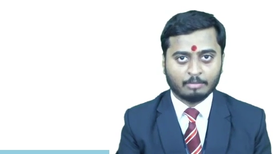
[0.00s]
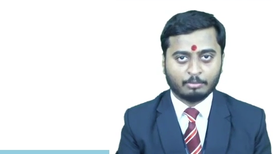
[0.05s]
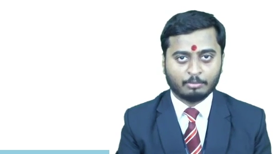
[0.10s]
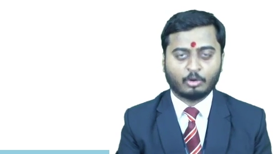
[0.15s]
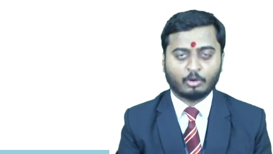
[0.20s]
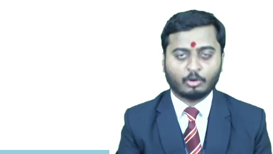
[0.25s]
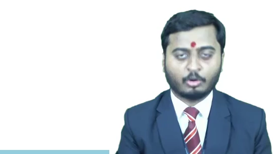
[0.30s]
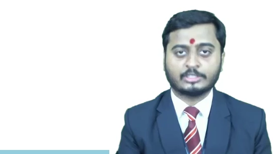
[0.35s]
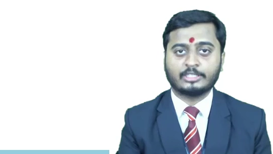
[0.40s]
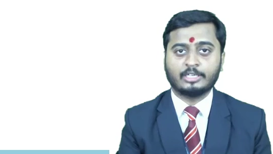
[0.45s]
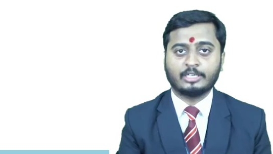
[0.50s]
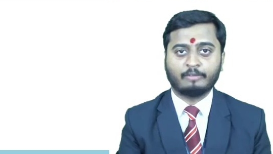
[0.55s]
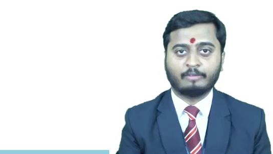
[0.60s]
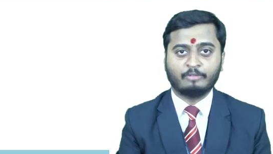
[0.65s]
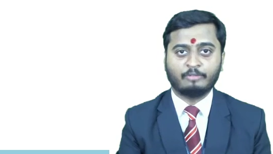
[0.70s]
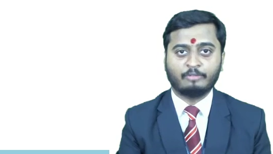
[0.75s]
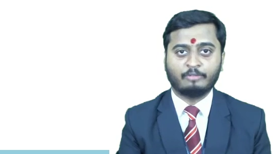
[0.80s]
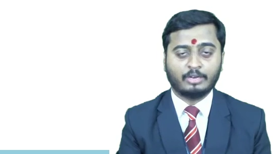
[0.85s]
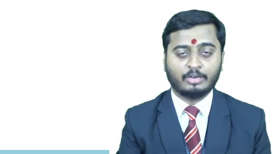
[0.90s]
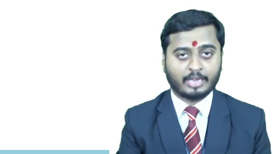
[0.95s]
Because
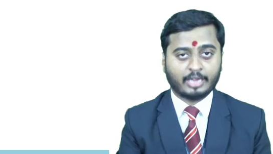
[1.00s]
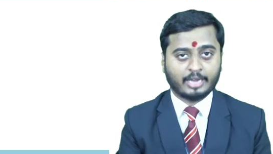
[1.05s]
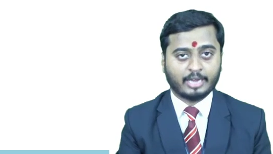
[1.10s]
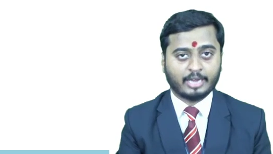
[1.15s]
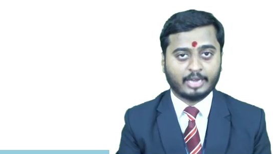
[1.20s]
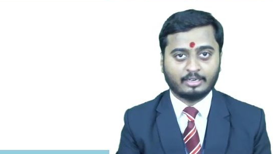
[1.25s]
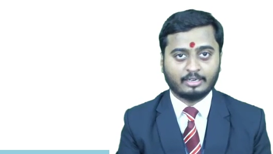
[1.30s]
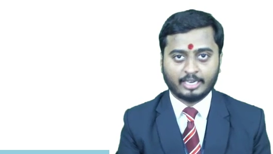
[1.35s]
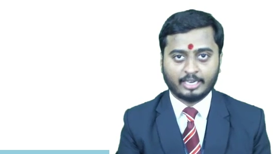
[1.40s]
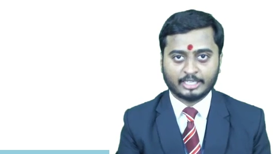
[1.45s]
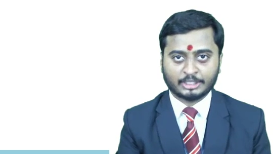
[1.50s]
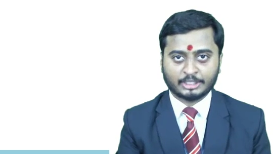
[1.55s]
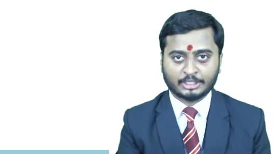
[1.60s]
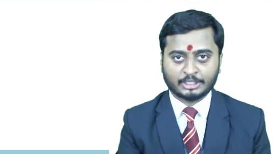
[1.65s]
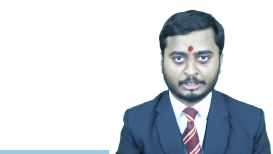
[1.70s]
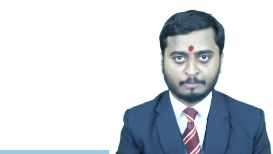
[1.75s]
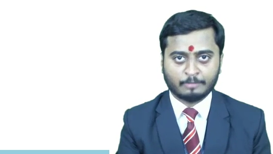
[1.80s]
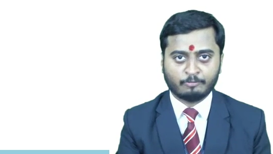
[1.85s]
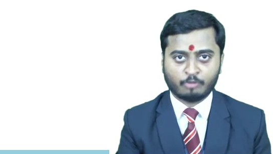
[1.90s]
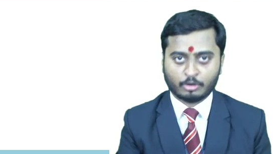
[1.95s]
here we will get the
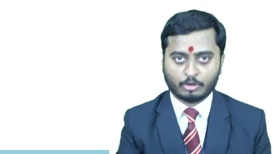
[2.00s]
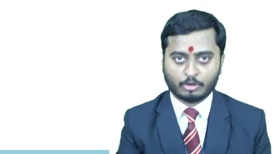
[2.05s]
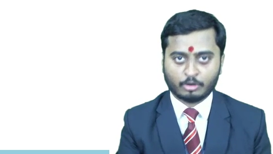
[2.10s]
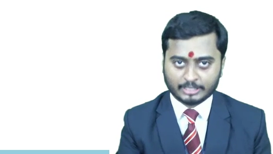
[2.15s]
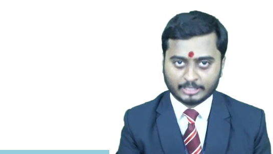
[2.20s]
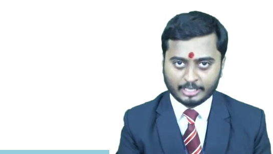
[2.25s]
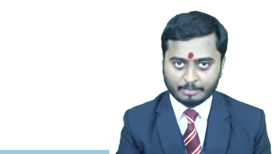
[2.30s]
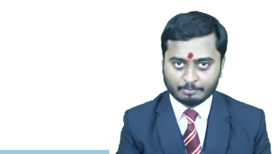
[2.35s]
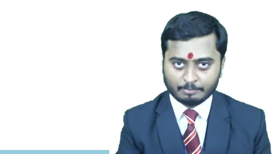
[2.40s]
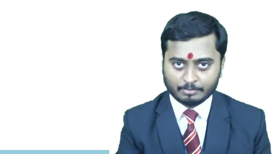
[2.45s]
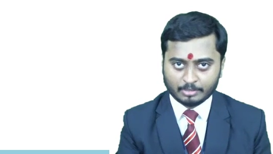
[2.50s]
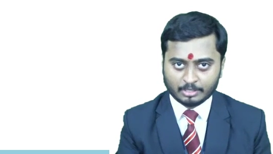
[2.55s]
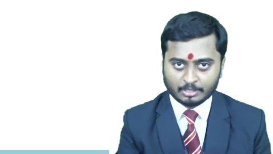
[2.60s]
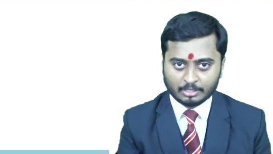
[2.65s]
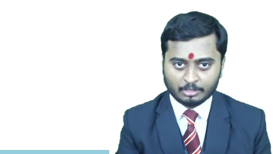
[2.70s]
relationship for a slip.